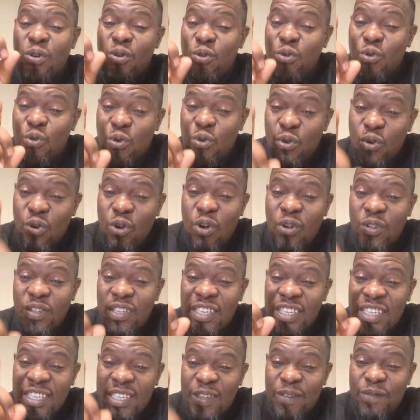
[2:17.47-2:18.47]
do
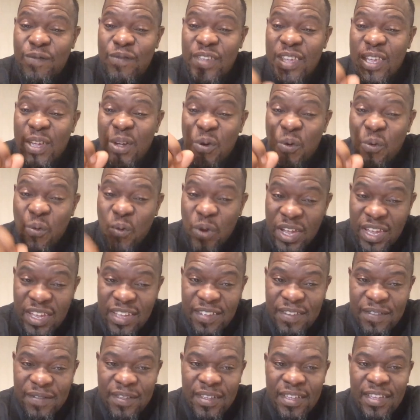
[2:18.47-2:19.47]
not give
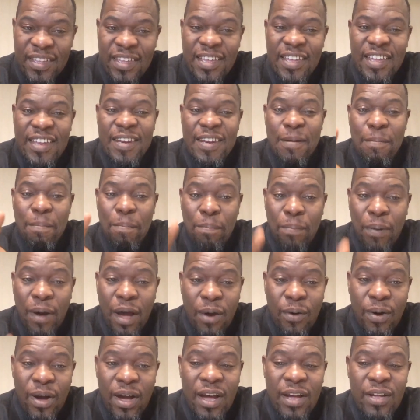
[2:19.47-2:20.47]
away the
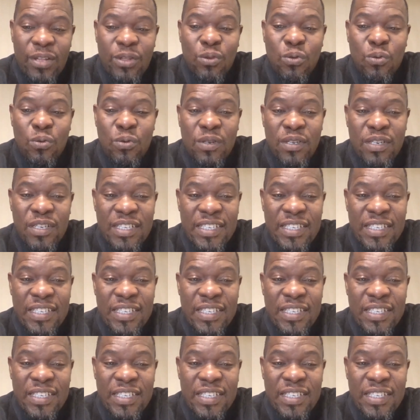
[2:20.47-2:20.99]
power to